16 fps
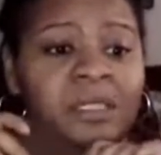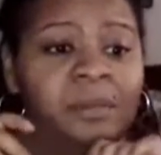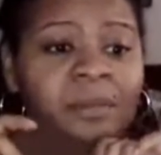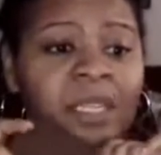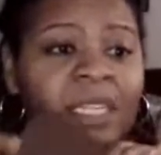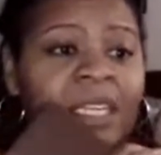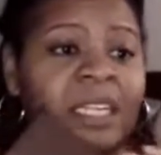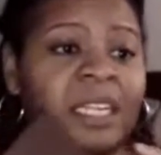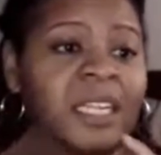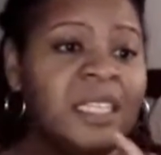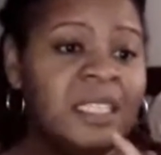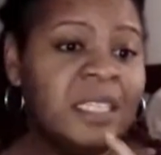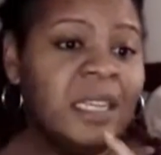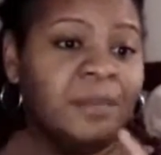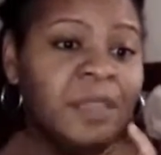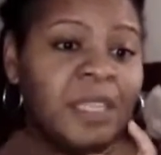to me to get
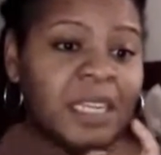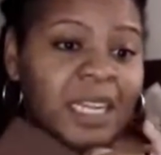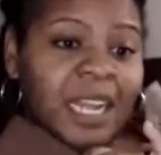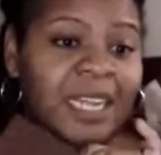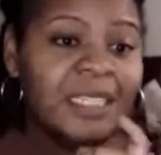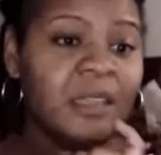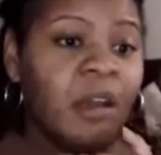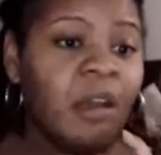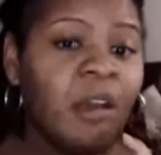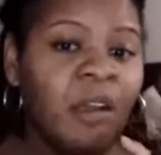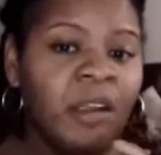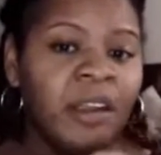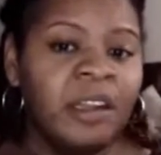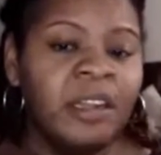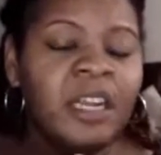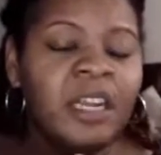something that's
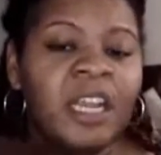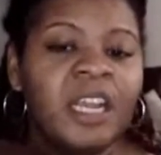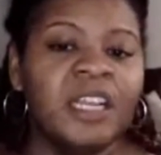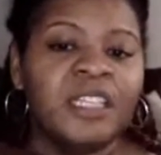hard,